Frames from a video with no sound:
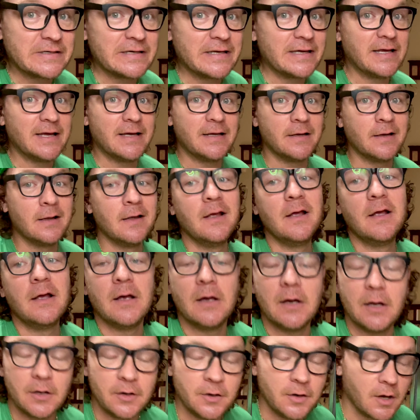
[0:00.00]
Again,
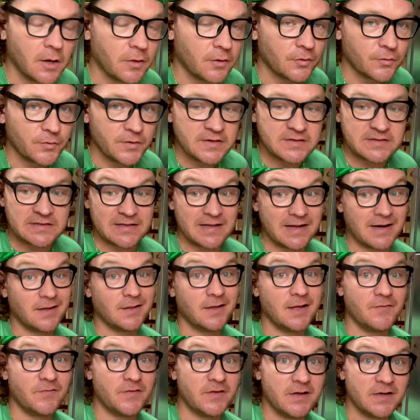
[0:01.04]
another reason that I
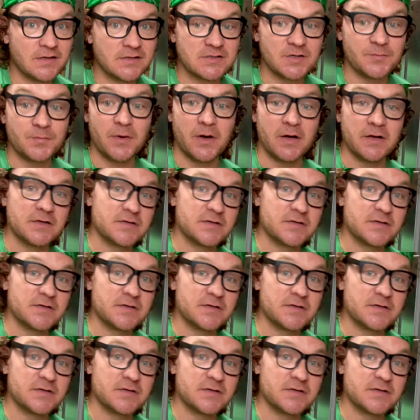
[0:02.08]
love the Instapot.